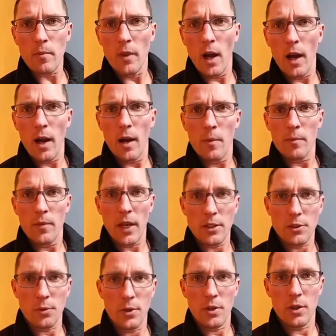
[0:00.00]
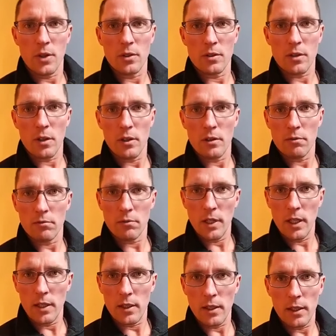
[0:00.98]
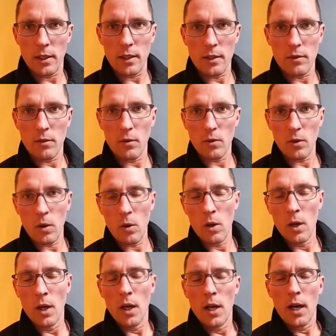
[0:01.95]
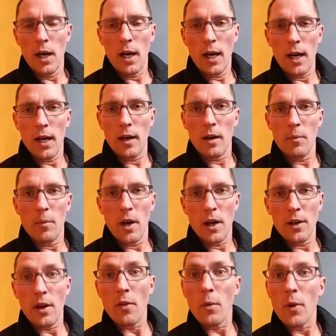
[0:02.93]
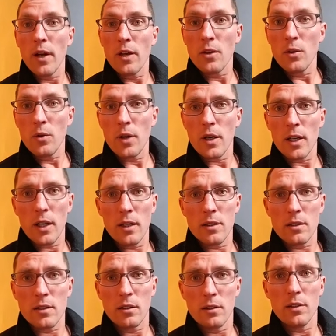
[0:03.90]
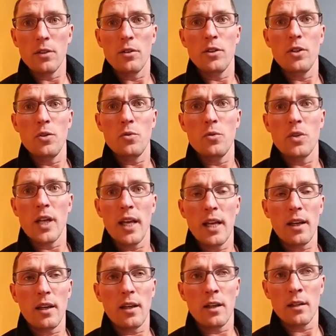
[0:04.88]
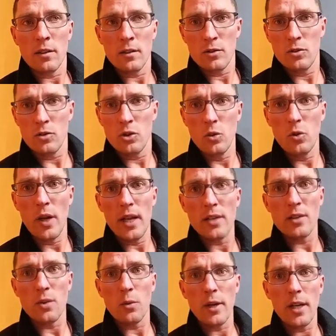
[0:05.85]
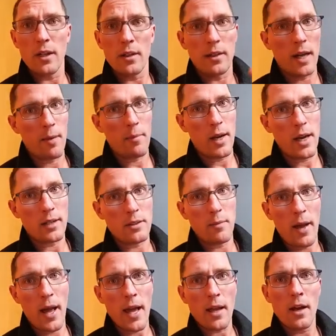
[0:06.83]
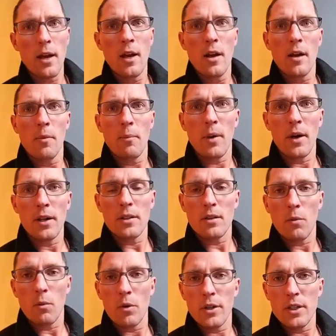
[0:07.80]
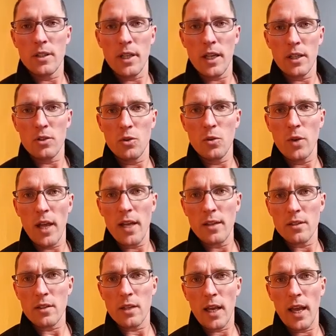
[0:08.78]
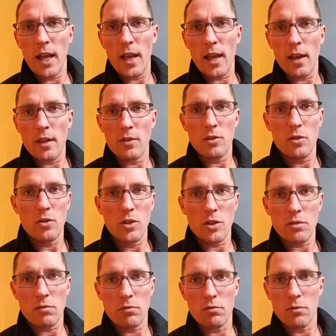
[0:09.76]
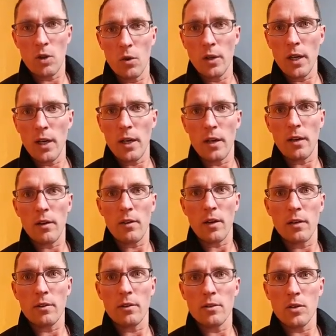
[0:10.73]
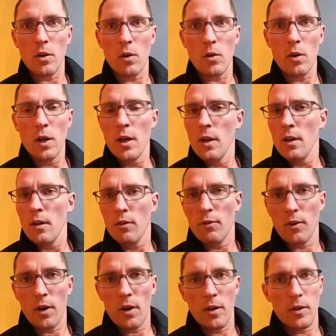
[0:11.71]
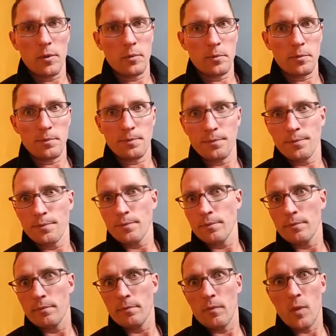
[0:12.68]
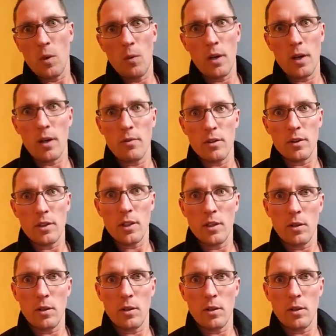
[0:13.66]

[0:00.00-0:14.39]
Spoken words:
that's when you can start eating again. So another way to do it is literally you take 2 days a week, not back to back, but where you take 2 days and you just don't eat anything. So from whatever,